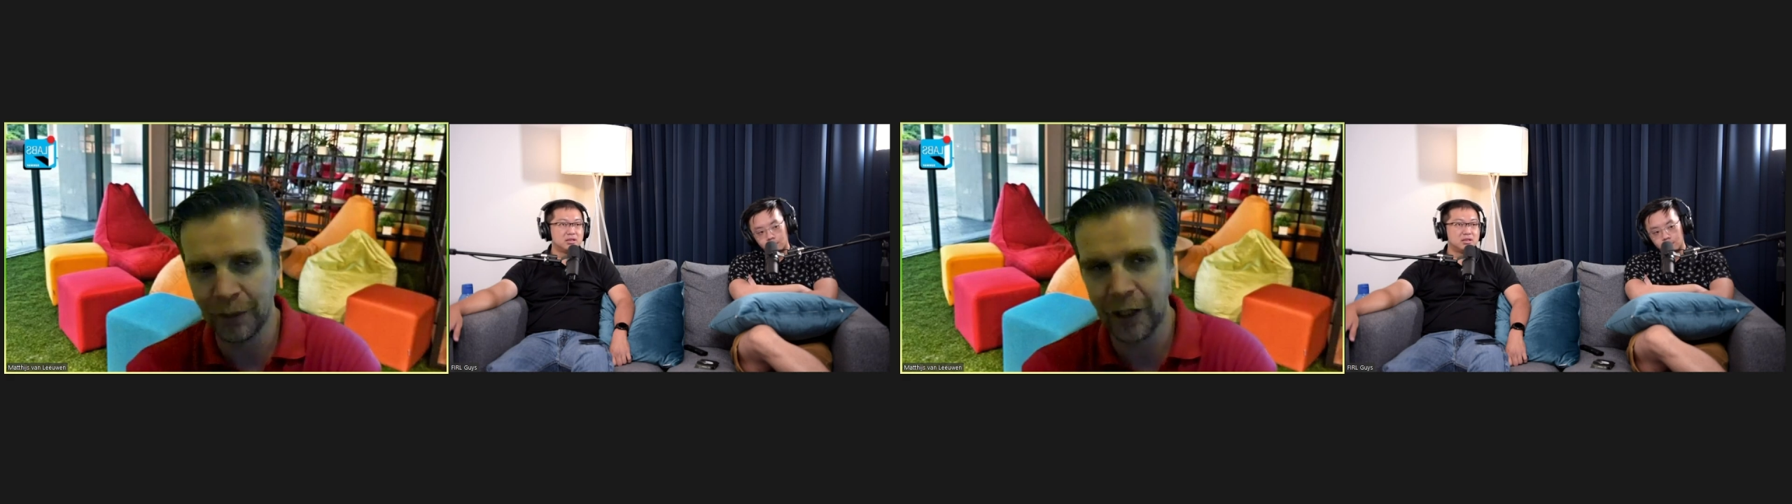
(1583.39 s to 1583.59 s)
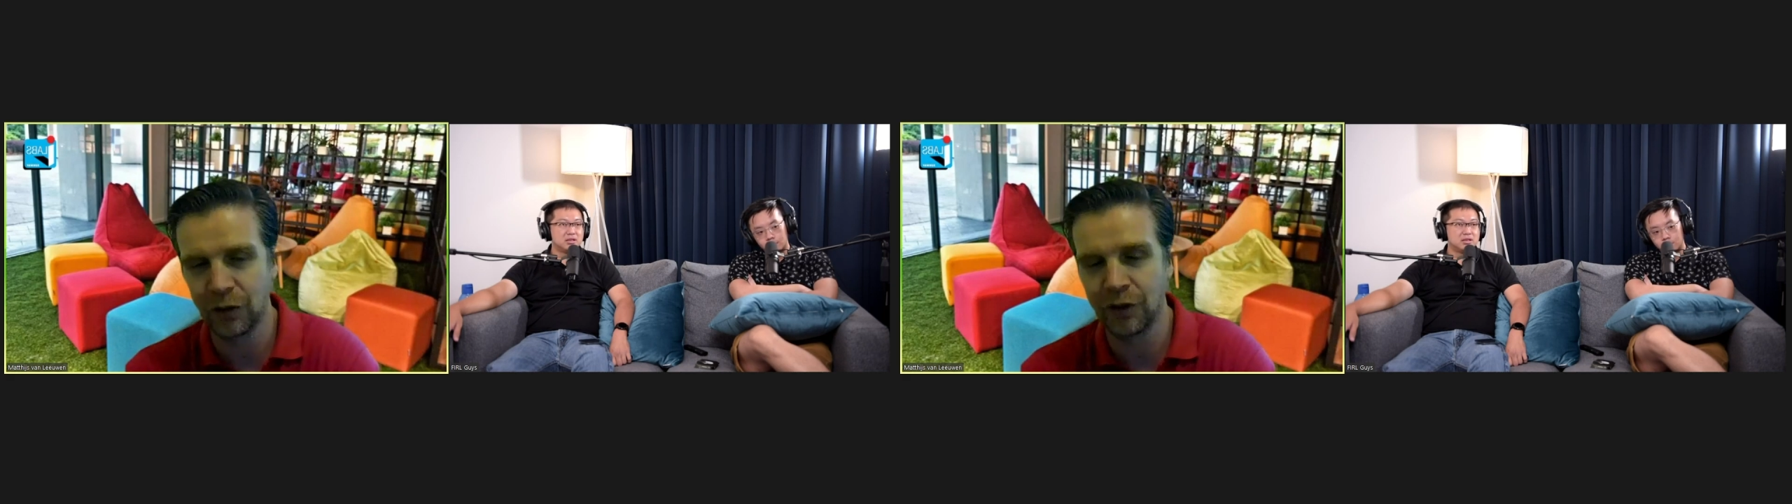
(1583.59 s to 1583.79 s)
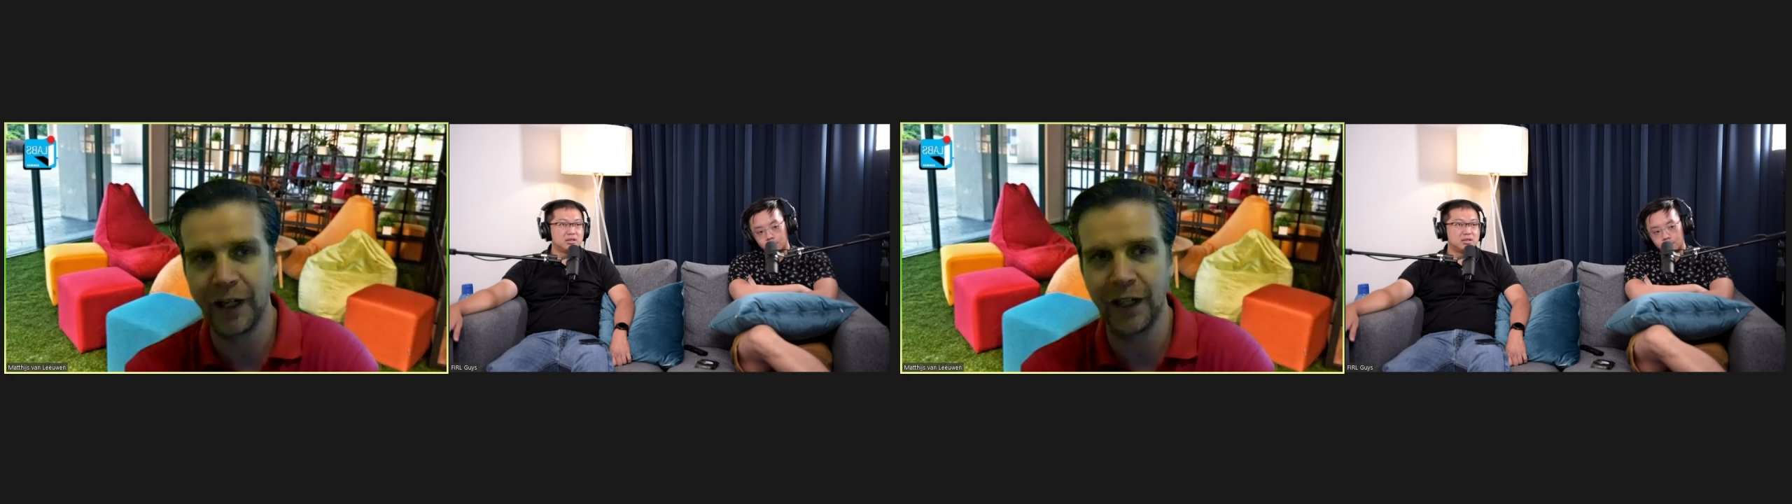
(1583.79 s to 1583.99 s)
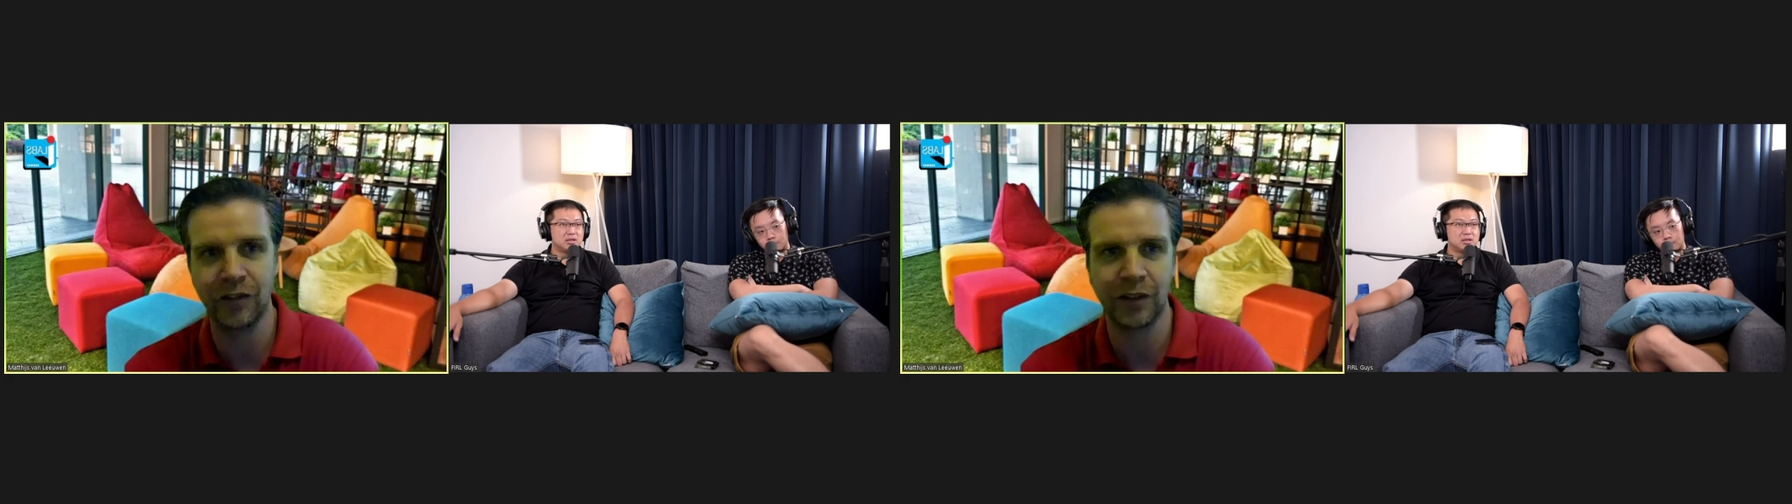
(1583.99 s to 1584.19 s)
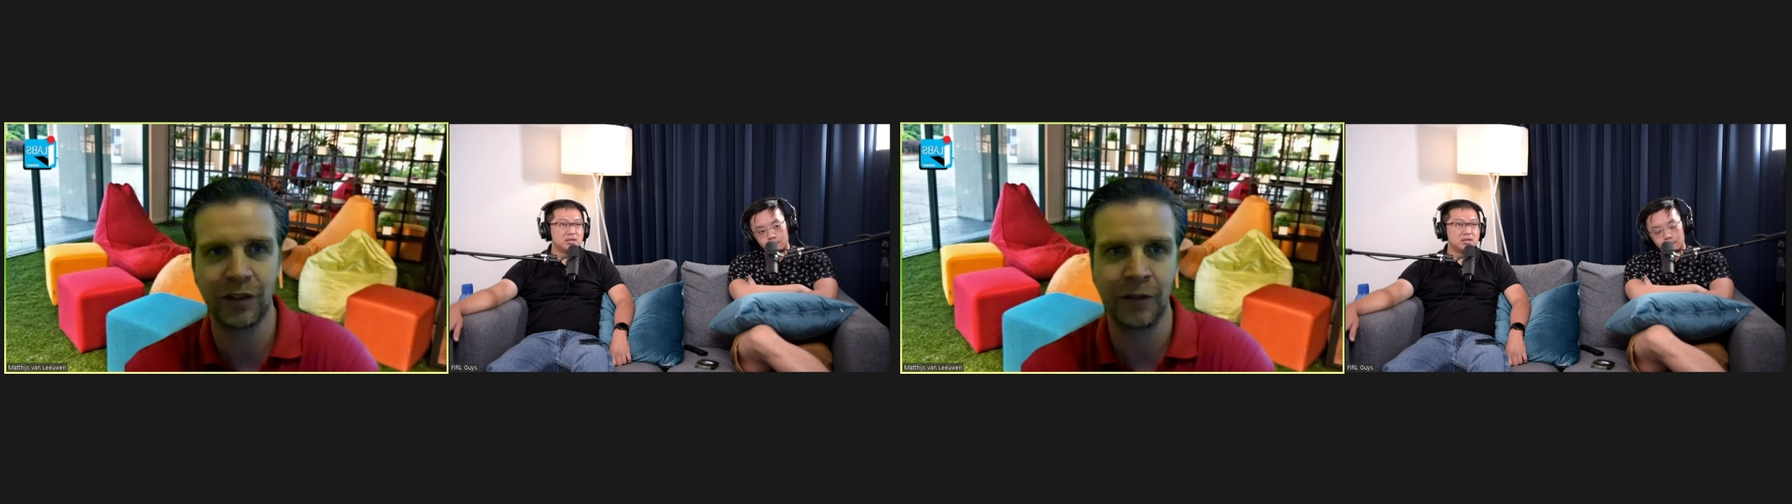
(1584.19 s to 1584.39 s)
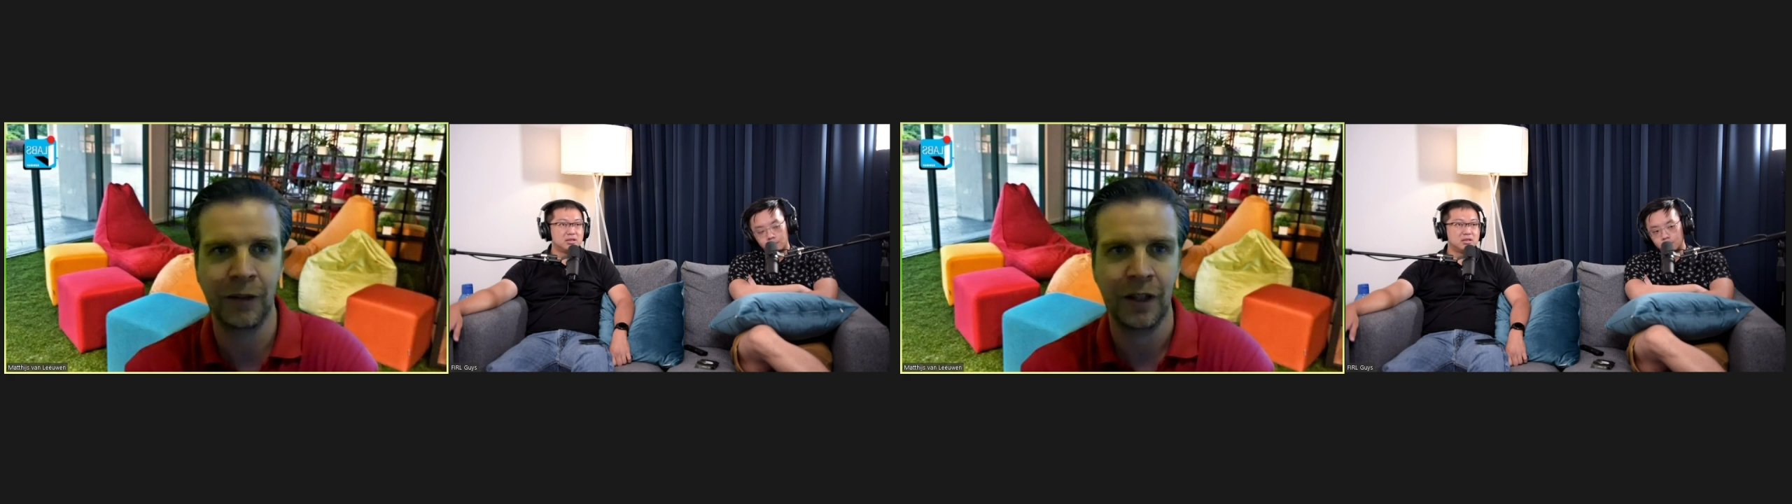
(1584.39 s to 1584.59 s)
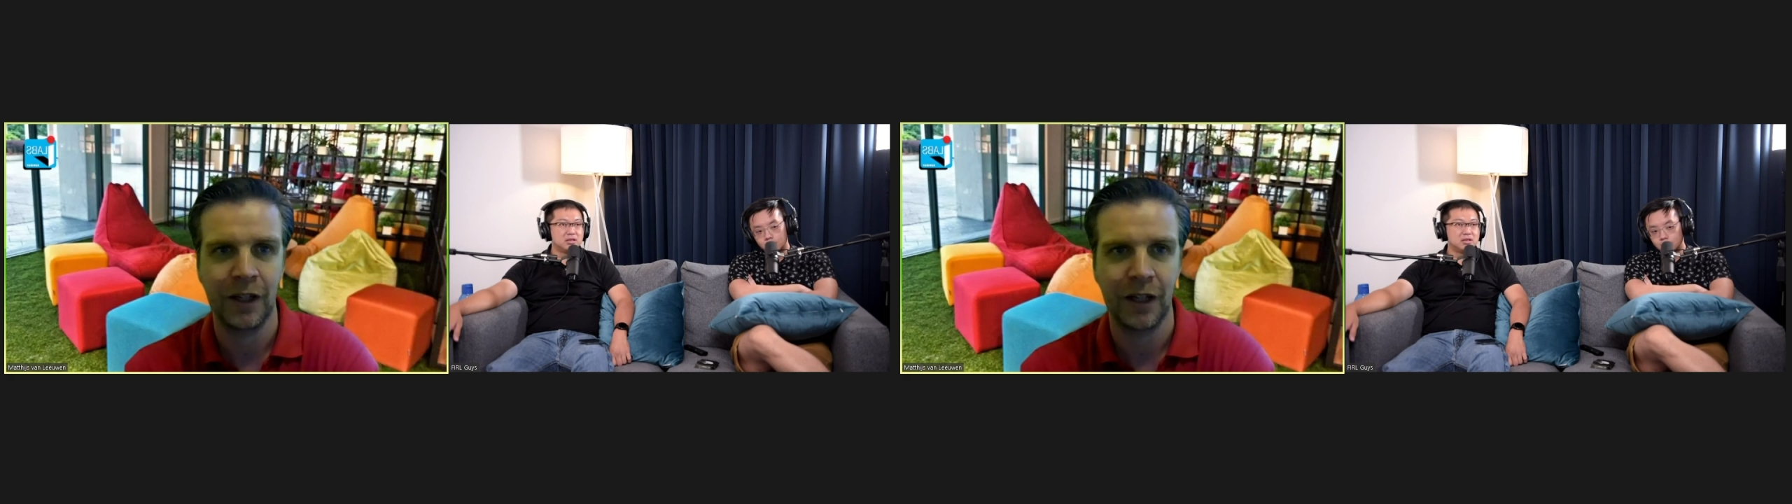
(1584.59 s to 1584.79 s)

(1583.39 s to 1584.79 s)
my horizon